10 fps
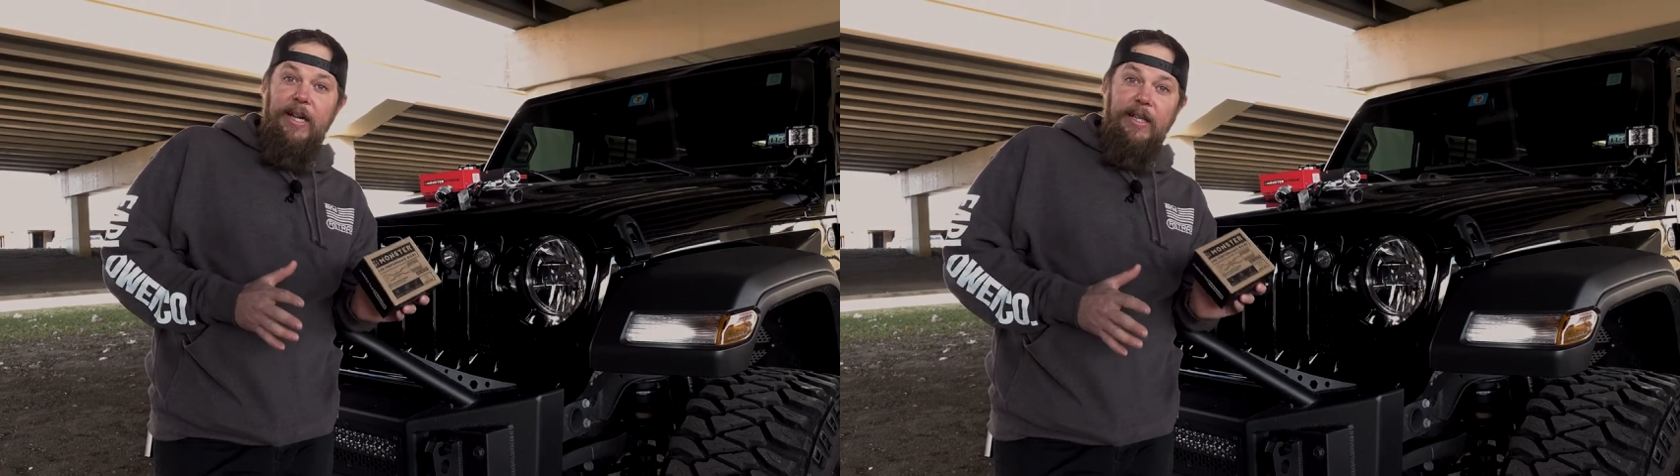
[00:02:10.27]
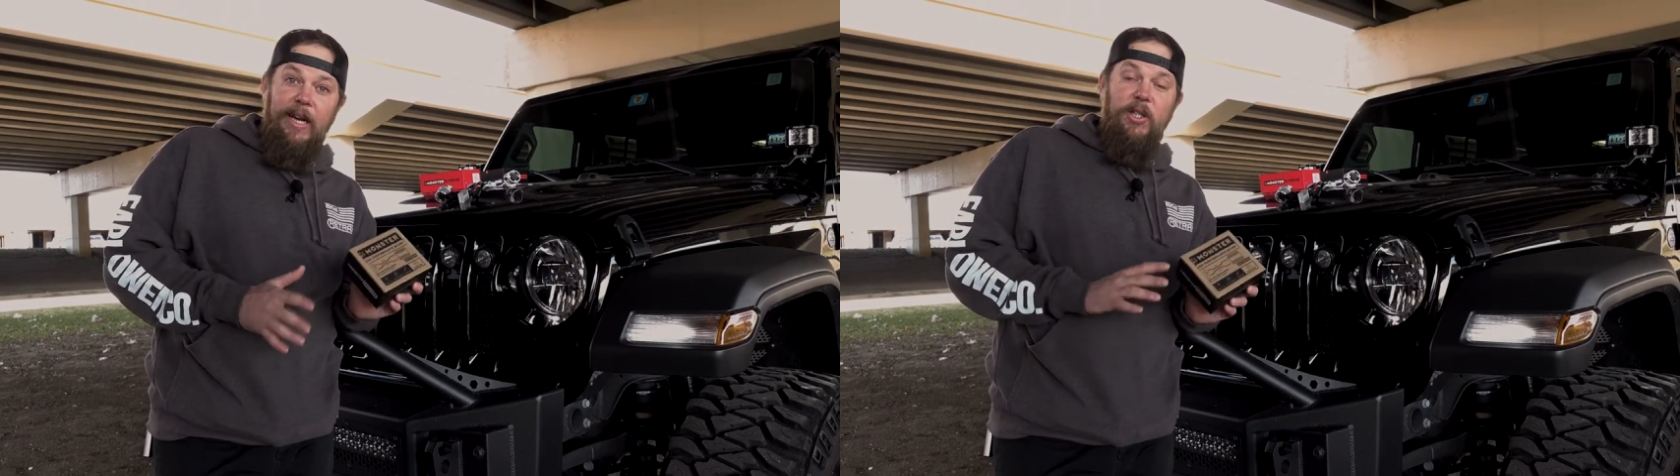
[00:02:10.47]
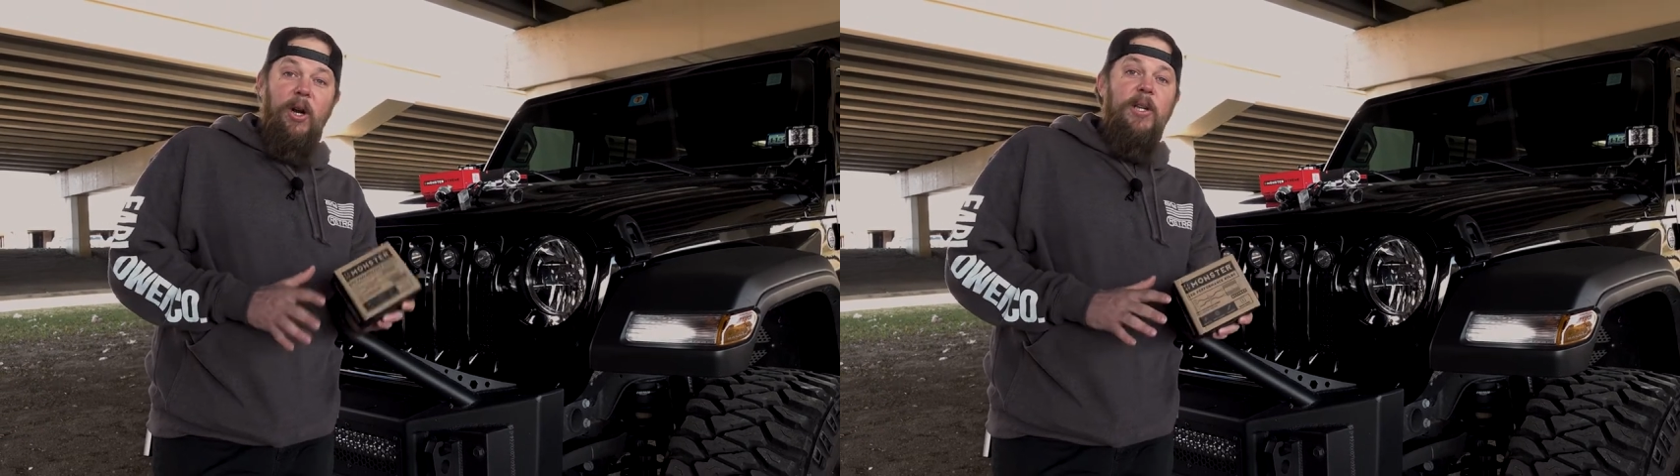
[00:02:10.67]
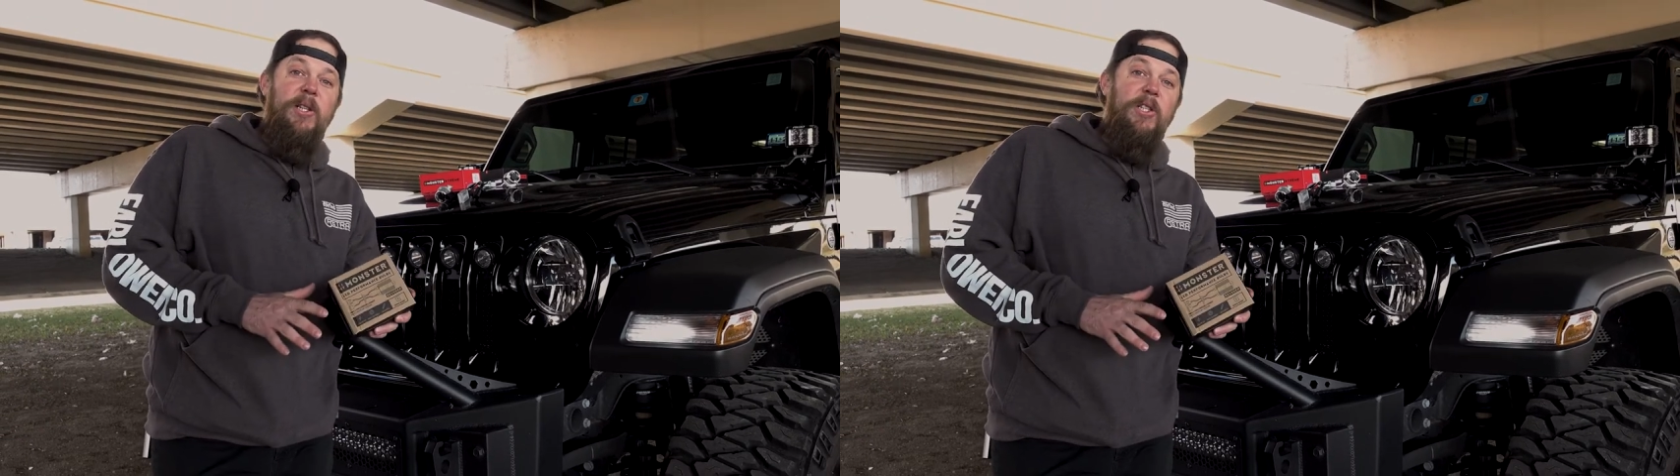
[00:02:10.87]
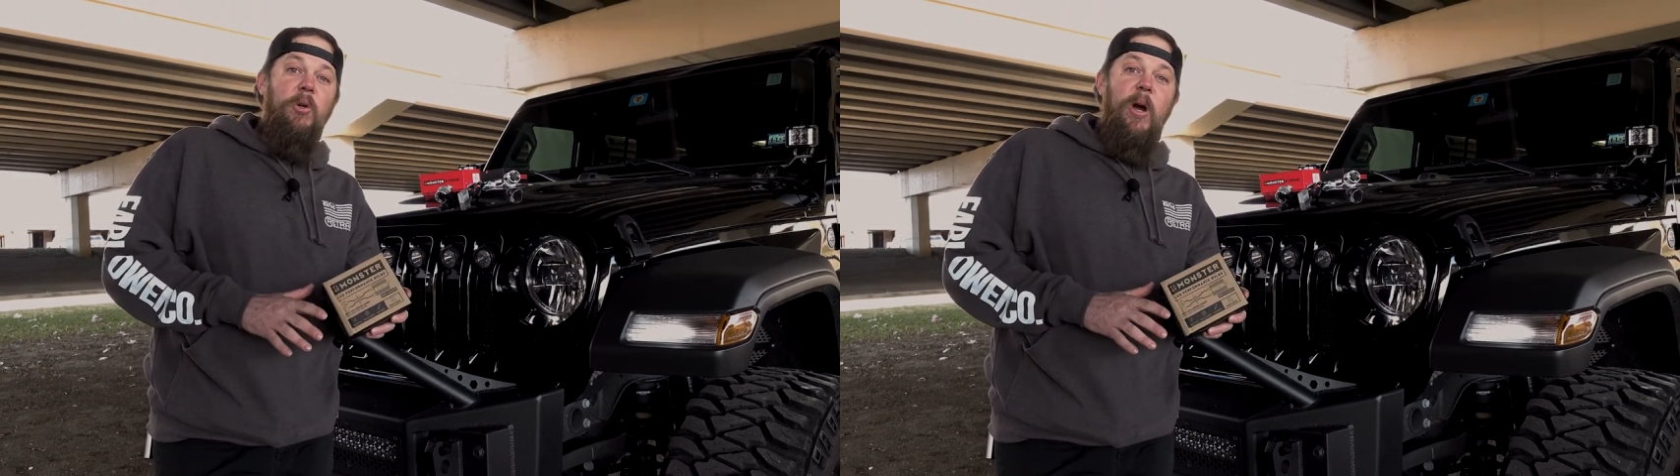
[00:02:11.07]
electronic
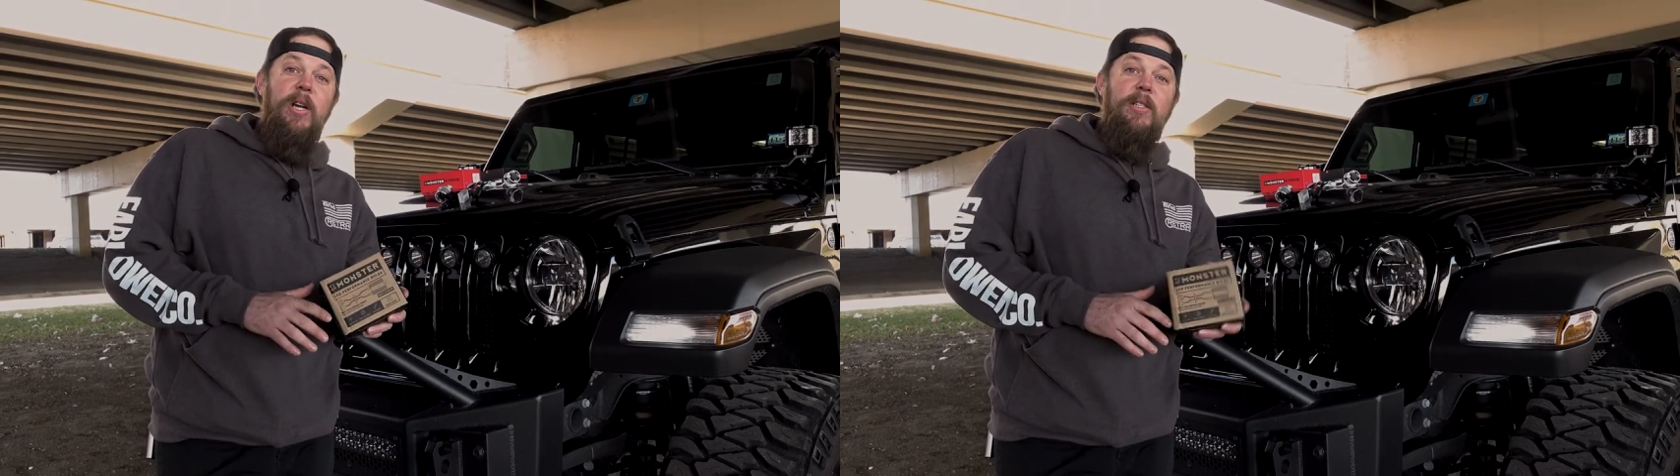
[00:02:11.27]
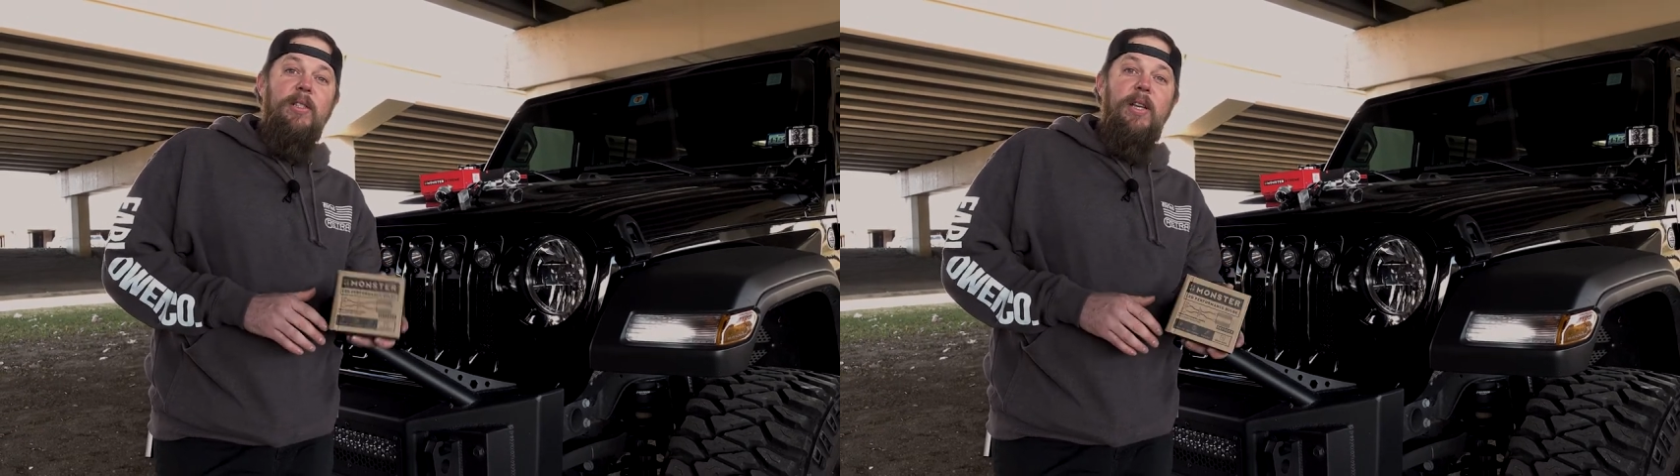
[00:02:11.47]
situations.